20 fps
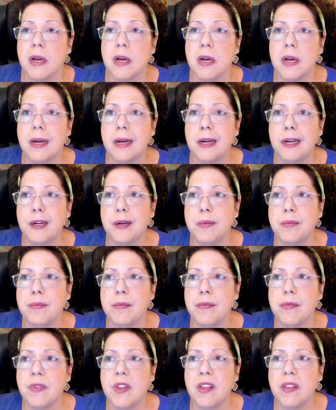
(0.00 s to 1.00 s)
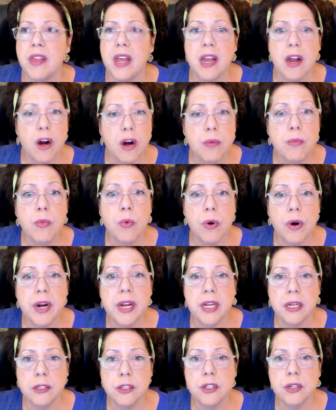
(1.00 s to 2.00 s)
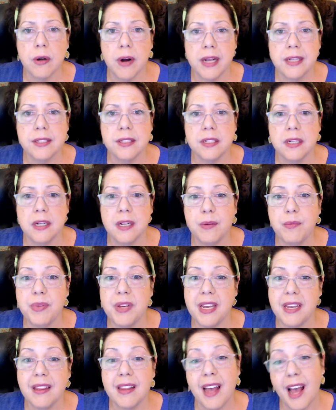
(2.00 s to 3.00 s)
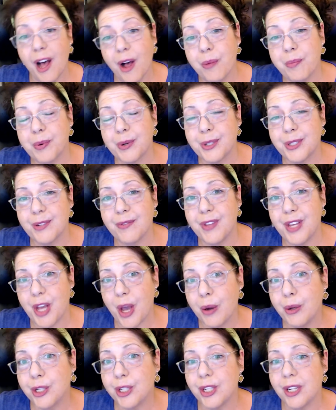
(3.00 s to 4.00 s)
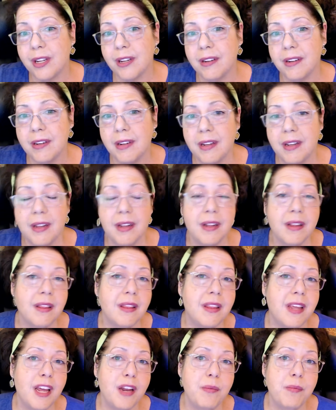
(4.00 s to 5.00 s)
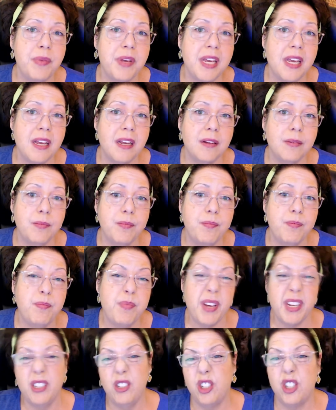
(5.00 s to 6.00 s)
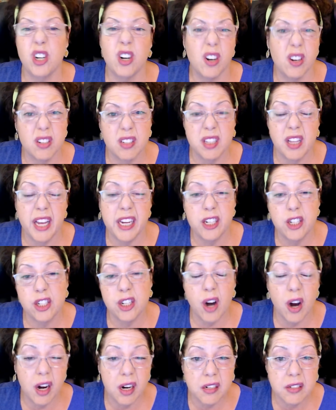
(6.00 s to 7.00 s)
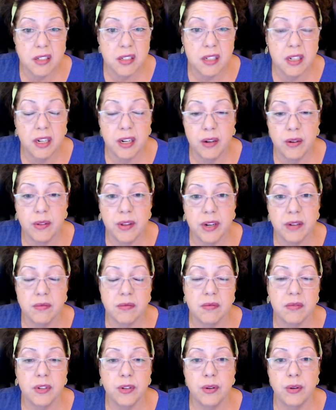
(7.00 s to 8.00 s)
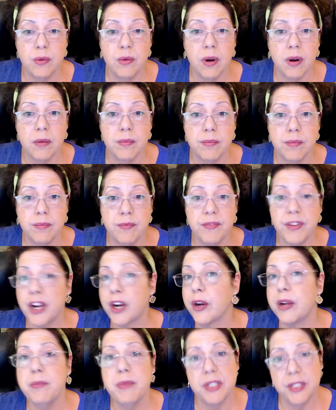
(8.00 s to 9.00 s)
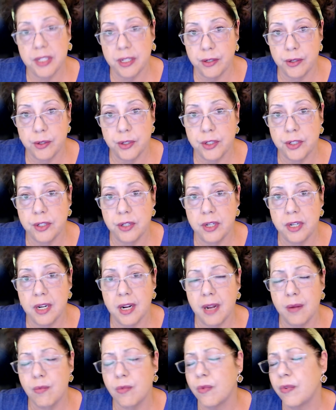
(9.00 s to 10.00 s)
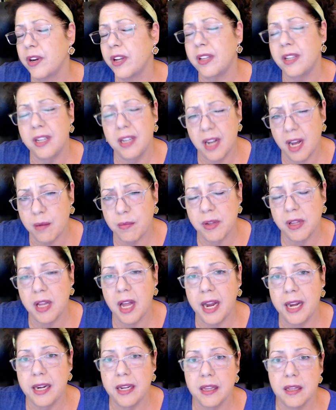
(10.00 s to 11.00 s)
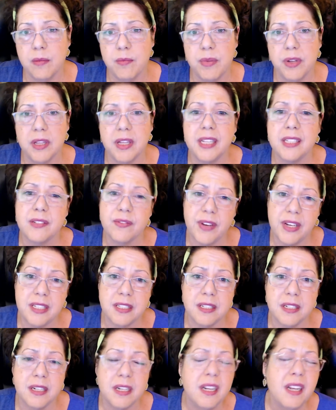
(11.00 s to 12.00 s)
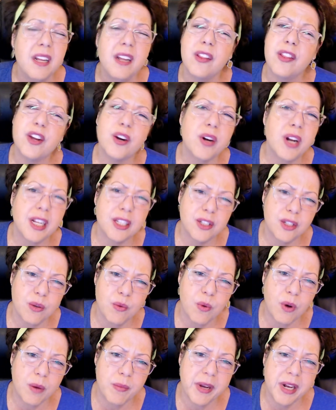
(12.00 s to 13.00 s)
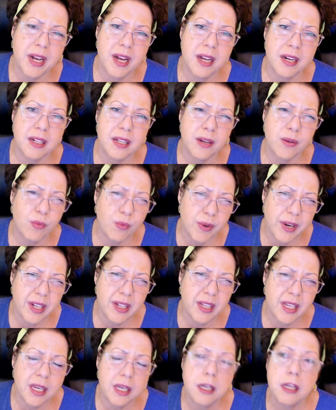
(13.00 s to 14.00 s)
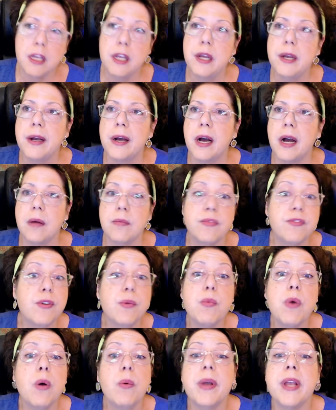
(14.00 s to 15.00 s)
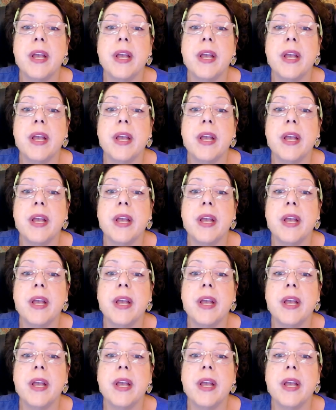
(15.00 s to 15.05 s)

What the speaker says: that they are more interested in being the helpers of the ocean than being big jerks like sharks, you know, who are very misunderstood, and I'm really not maligning them, but let's face it, they're not so warm and cuddly, really. From what we